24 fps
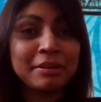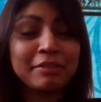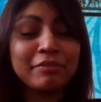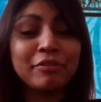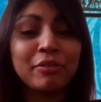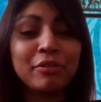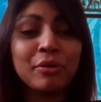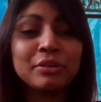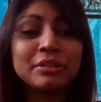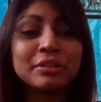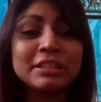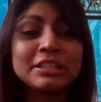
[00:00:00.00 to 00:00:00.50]

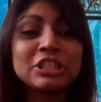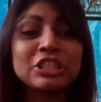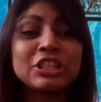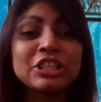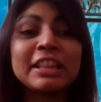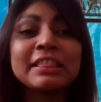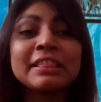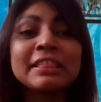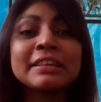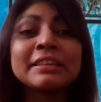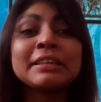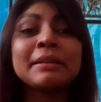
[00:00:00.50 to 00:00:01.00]
before, the
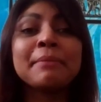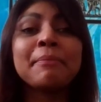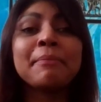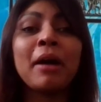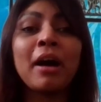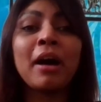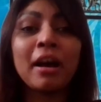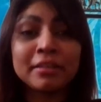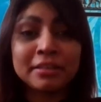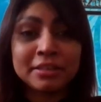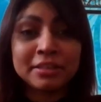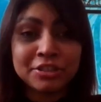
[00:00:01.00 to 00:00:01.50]
strengthened
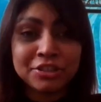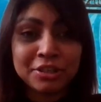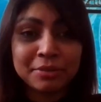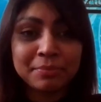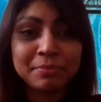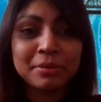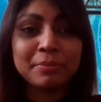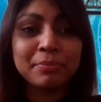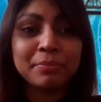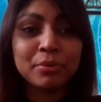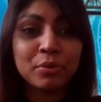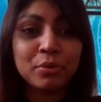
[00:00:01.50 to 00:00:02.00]
partnership
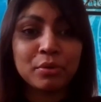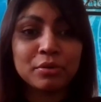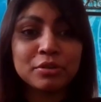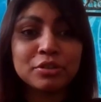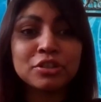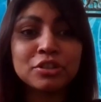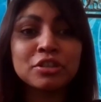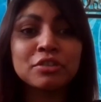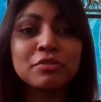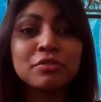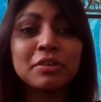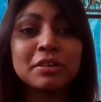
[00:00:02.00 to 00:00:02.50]

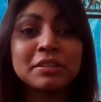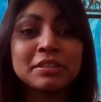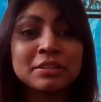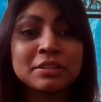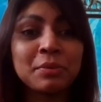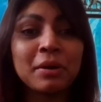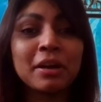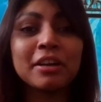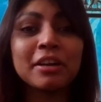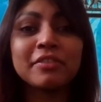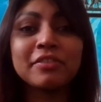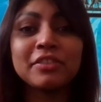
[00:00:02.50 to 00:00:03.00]
approach was
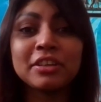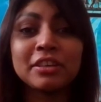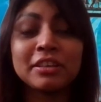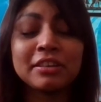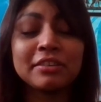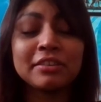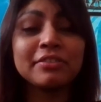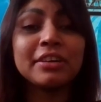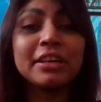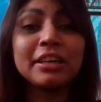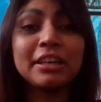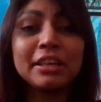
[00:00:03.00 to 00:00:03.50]
one of
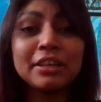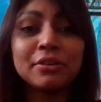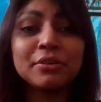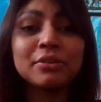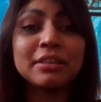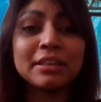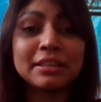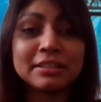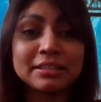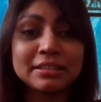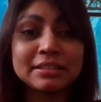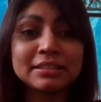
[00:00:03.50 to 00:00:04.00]
the really
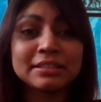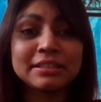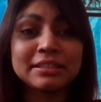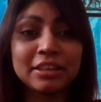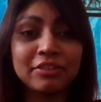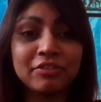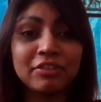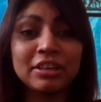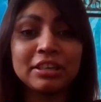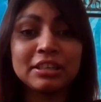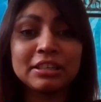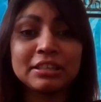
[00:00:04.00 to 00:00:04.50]
good lessons
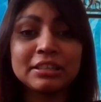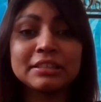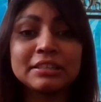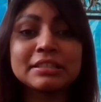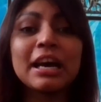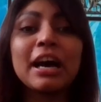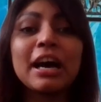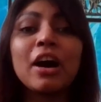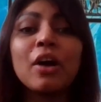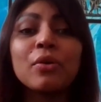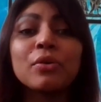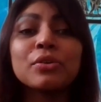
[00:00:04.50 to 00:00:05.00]
that we
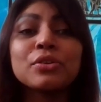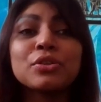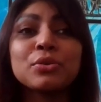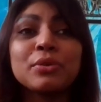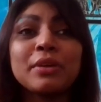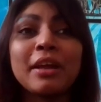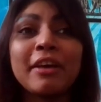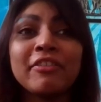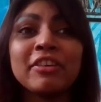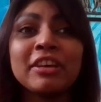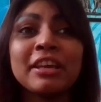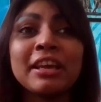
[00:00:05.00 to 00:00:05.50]
learned, how to
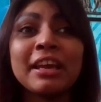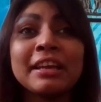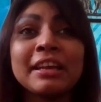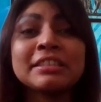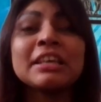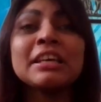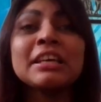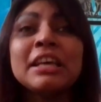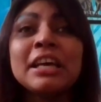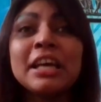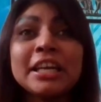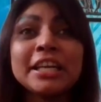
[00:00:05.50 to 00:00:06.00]

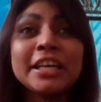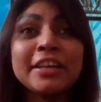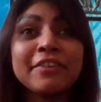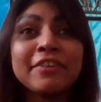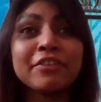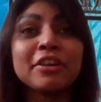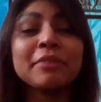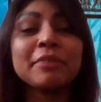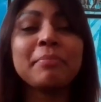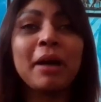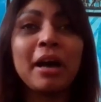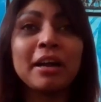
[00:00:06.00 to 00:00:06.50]
navigate
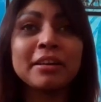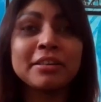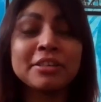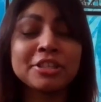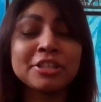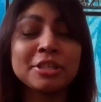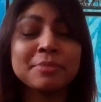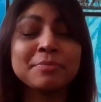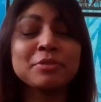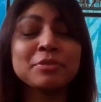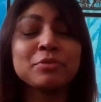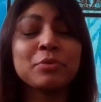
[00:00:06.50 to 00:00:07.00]
different
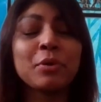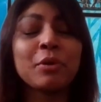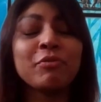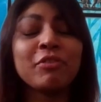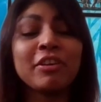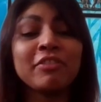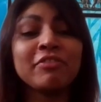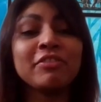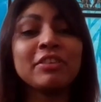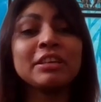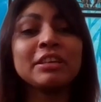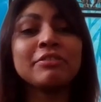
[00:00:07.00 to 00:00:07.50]
partnerships. For
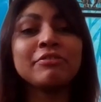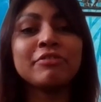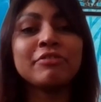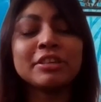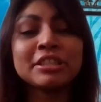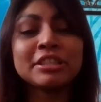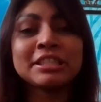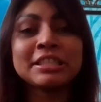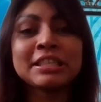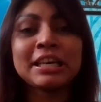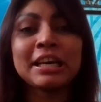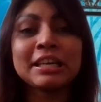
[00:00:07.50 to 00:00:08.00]
when we
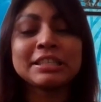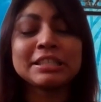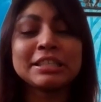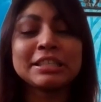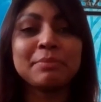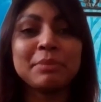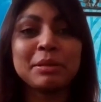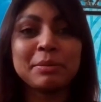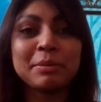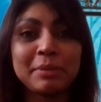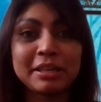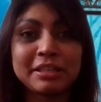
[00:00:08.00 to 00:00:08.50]
first started
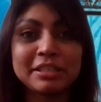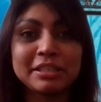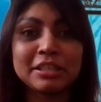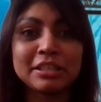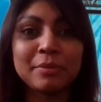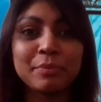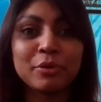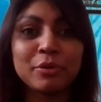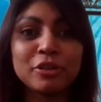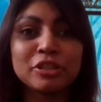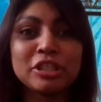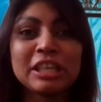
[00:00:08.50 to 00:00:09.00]
implementing
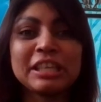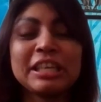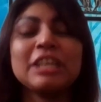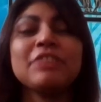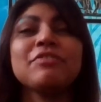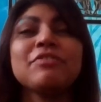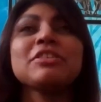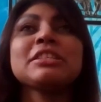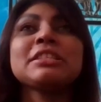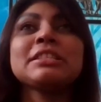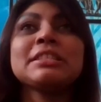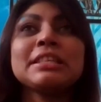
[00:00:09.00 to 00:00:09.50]
the project, it
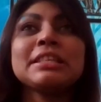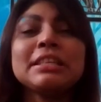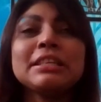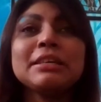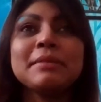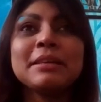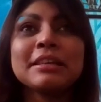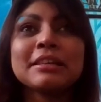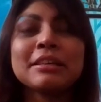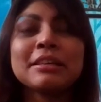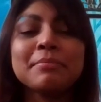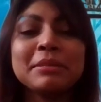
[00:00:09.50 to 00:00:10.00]
was still a
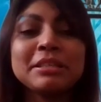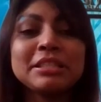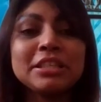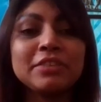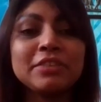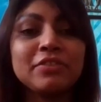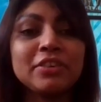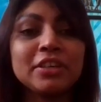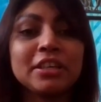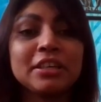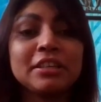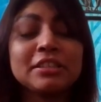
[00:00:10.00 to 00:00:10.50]
little bit
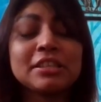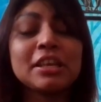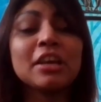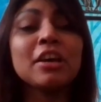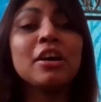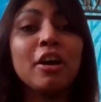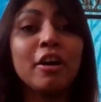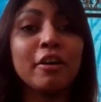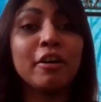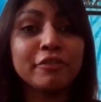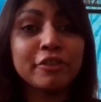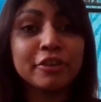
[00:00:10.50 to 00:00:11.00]
difficult
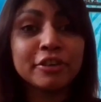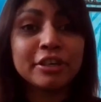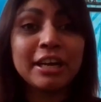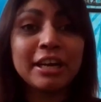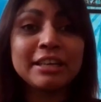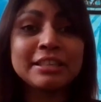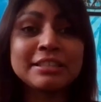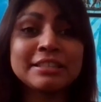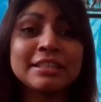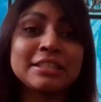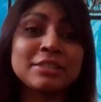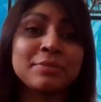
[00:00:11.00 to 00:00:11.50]
for
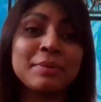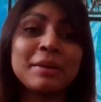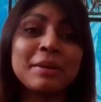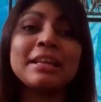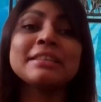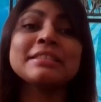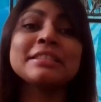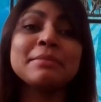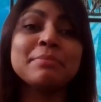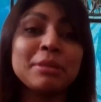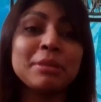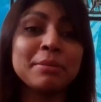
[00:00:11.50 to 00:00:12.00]
us as well
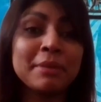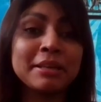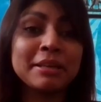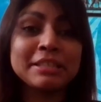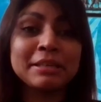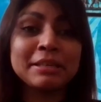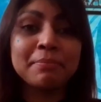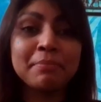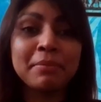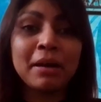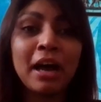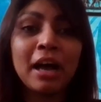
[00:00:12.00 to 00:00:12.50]
as
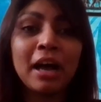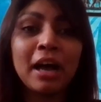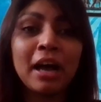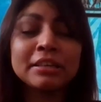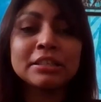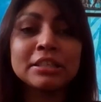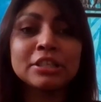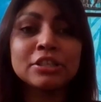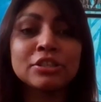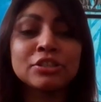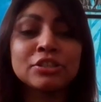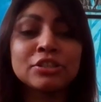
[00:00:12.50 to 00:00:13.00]
implementing
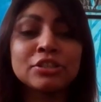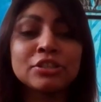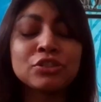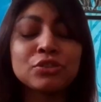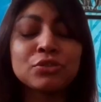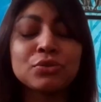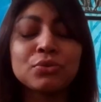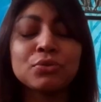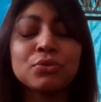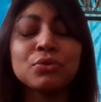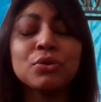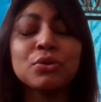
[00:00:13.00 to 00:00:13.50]
partners
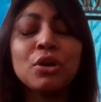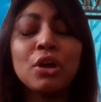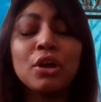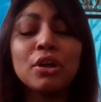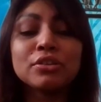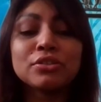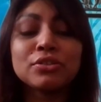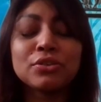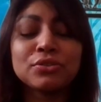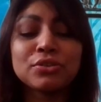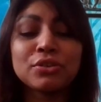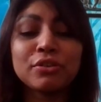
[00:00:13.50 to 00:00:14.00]
to
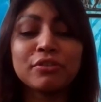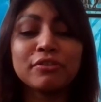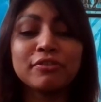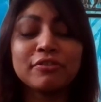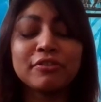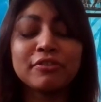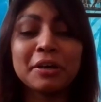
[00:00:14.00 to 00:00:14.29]
sort of,